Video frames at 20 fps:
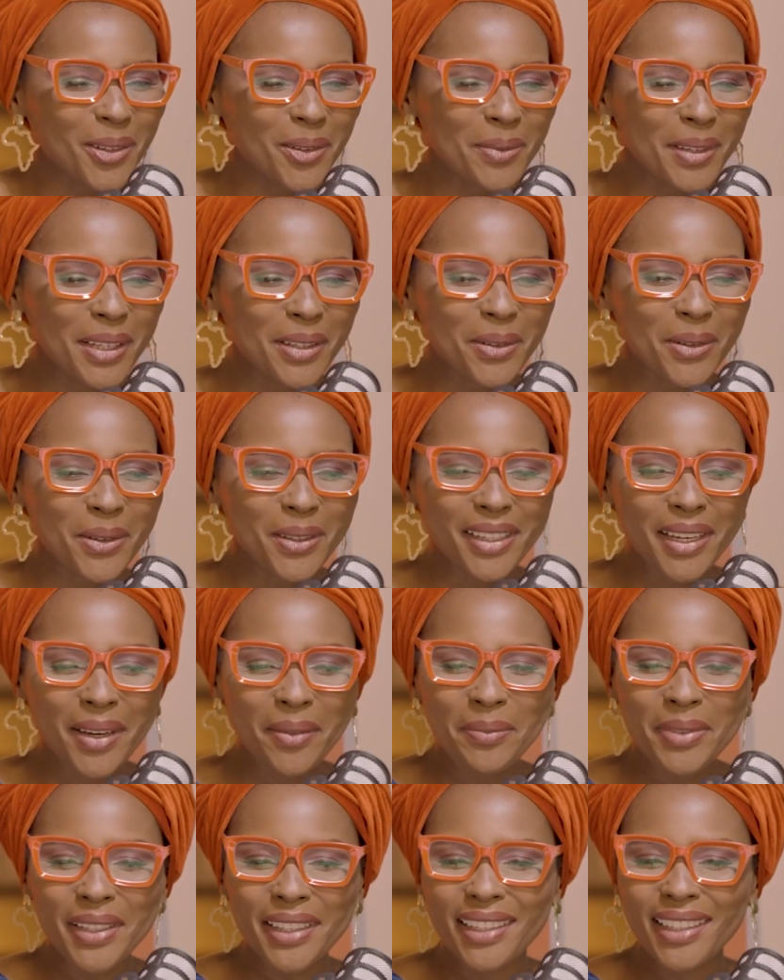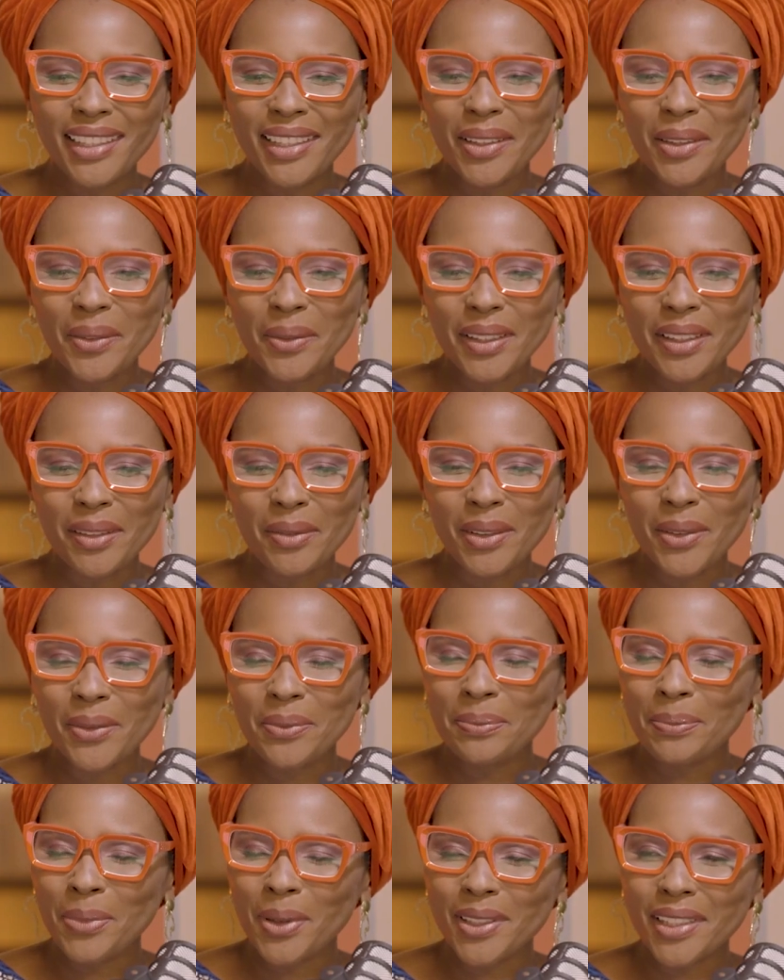to be in good company with
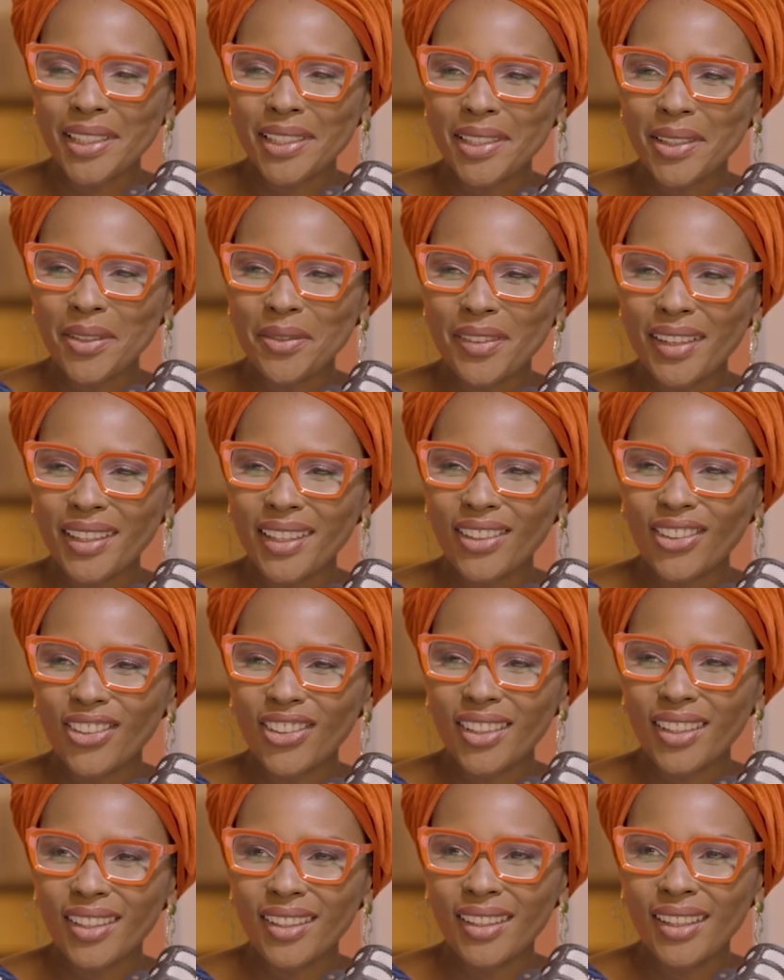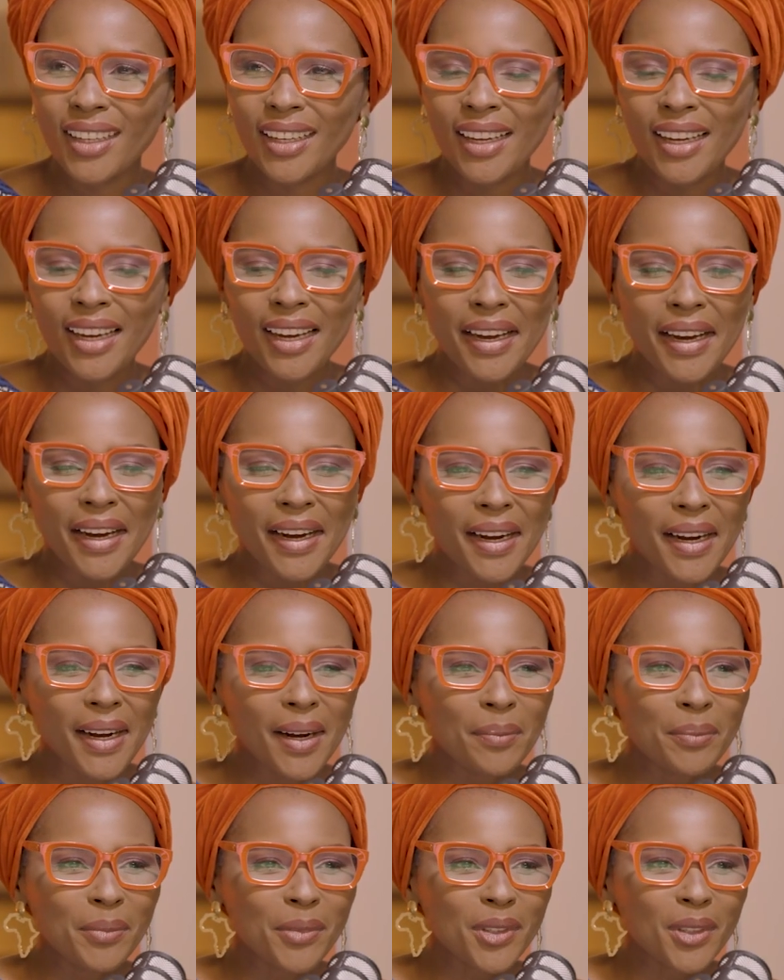positive energy.
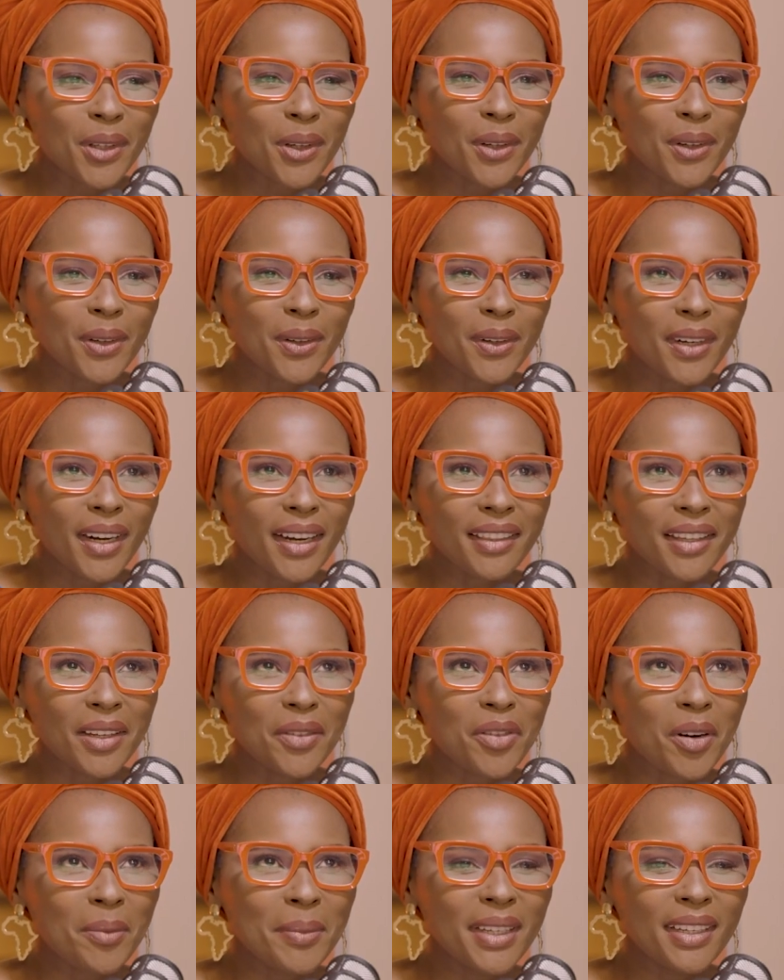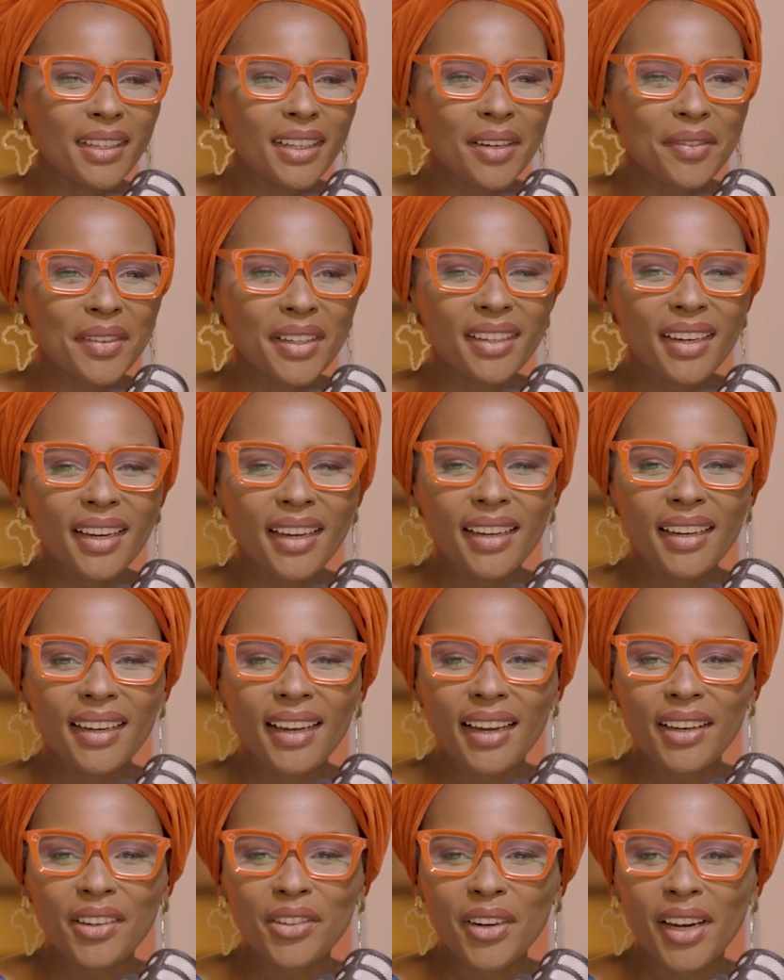So I think for me, every
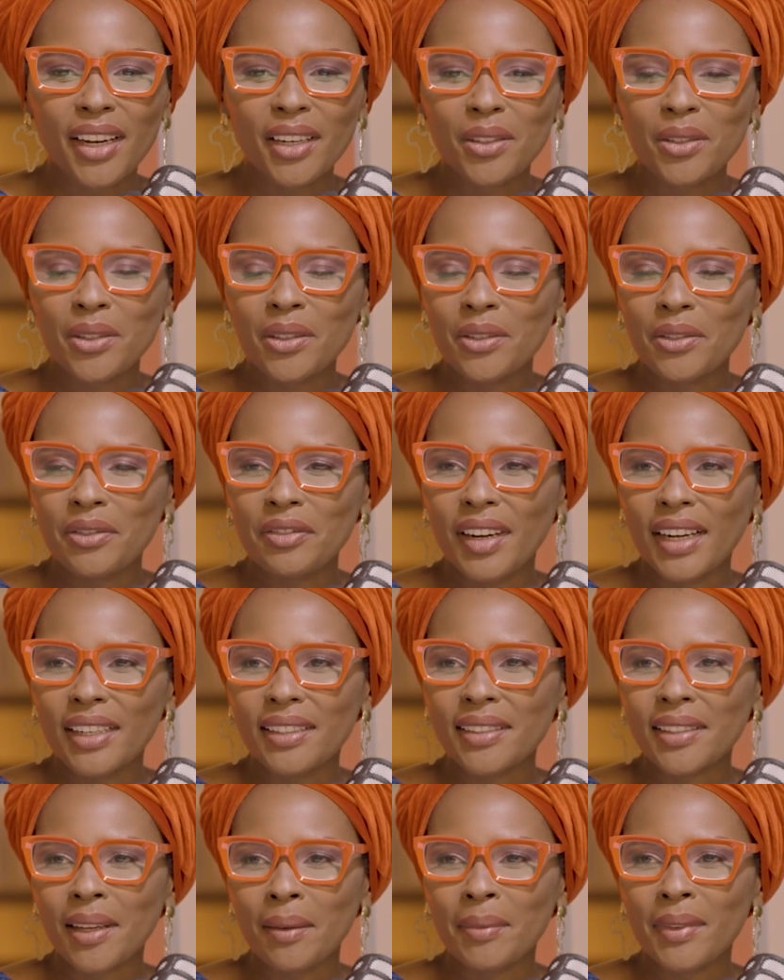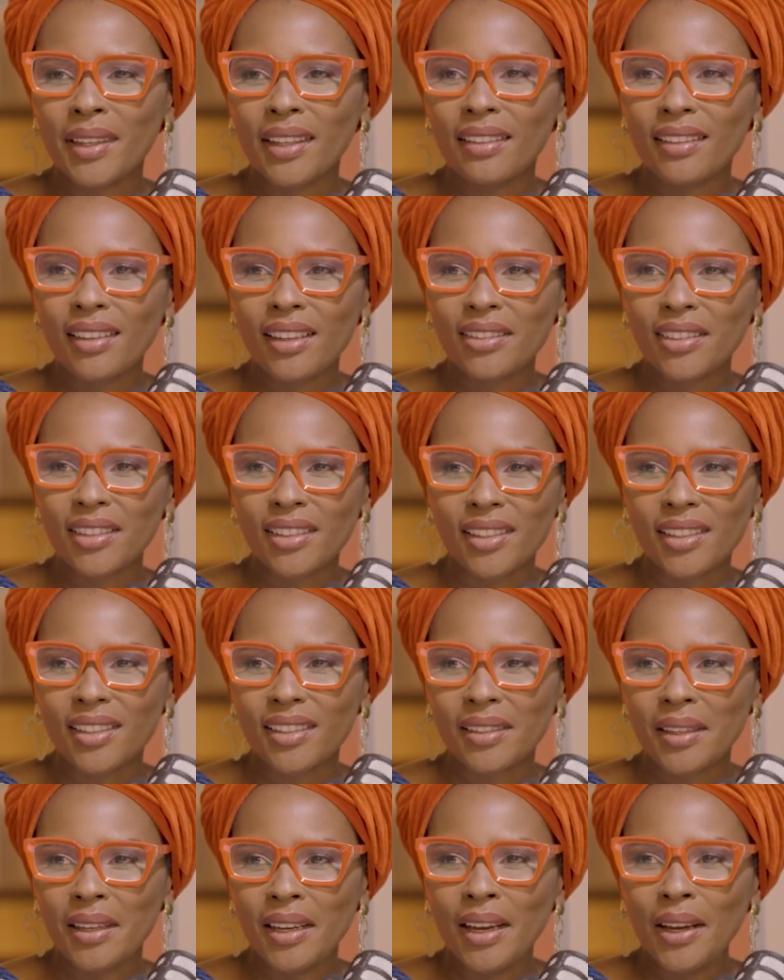day I try to find something that's
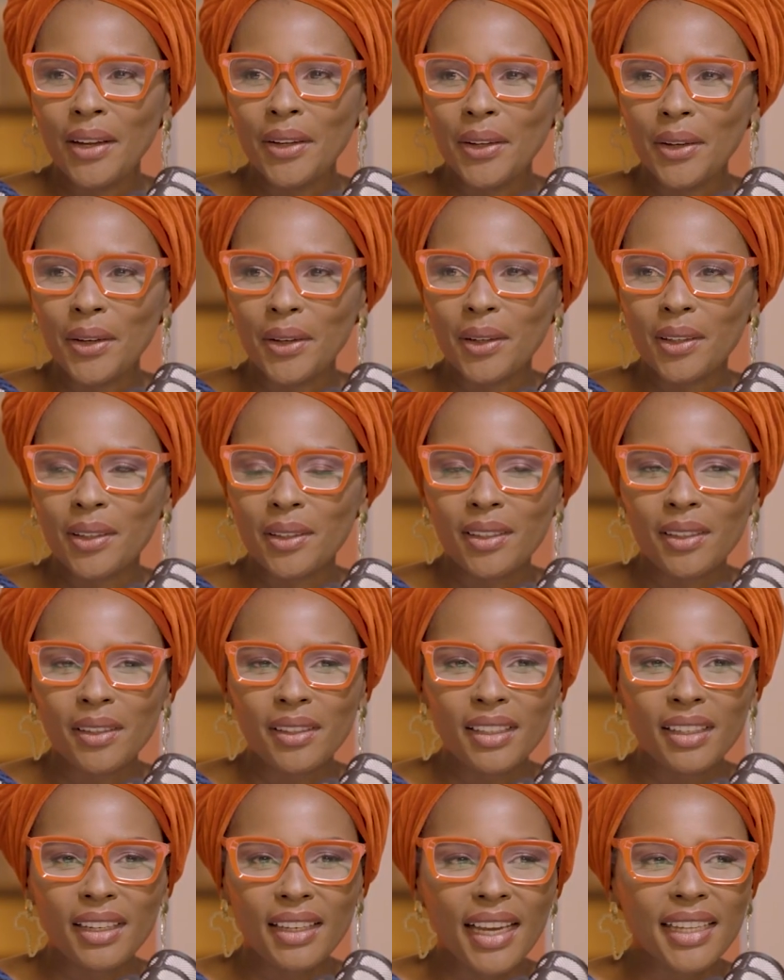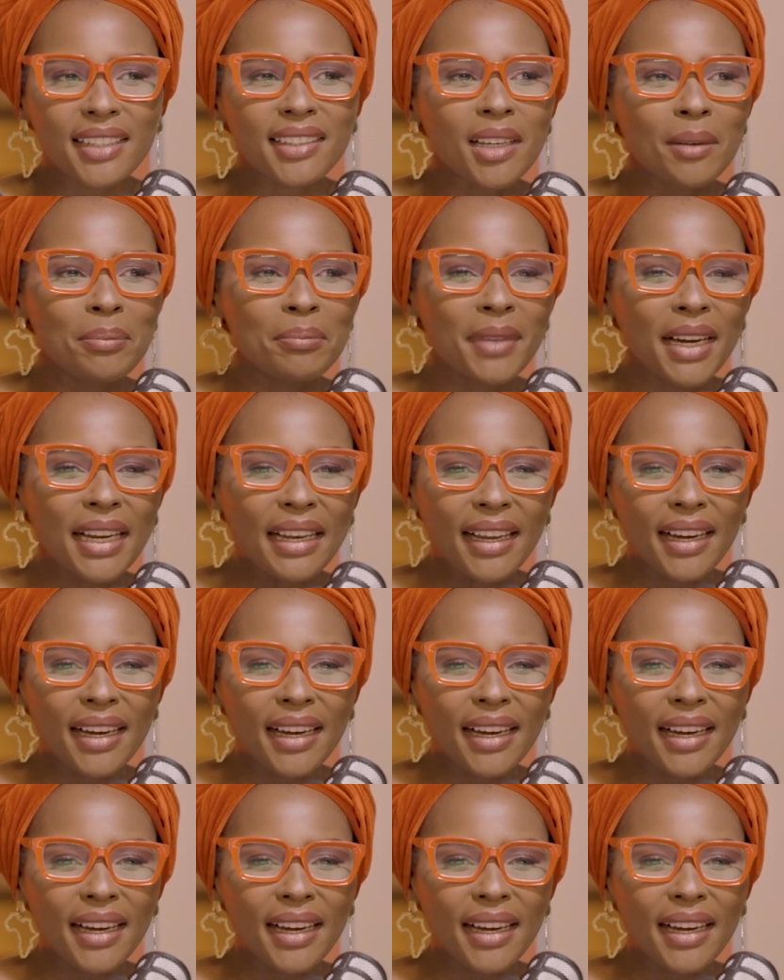just, lights up my